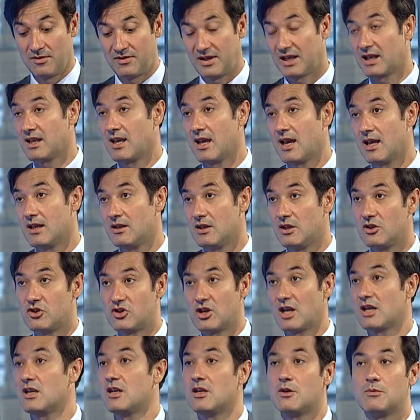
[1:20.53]
They can
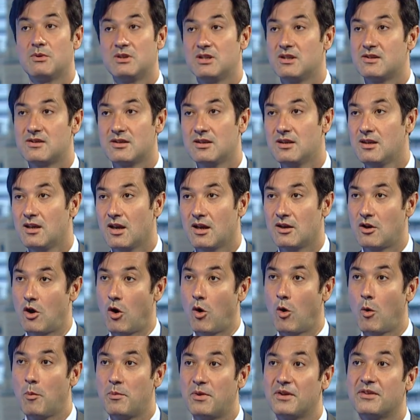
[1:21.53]
inject liquidity and
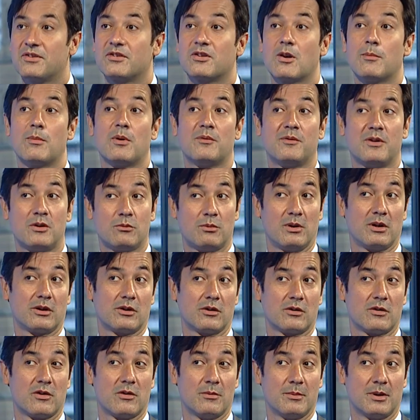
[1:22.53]
hope that some of it will
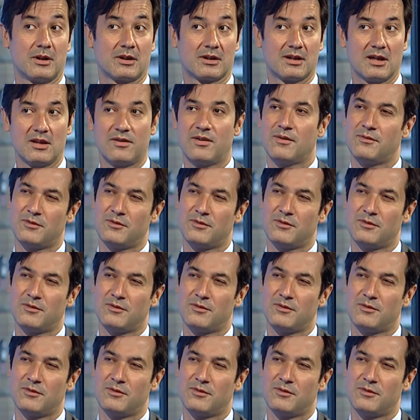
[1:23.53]
go to the market.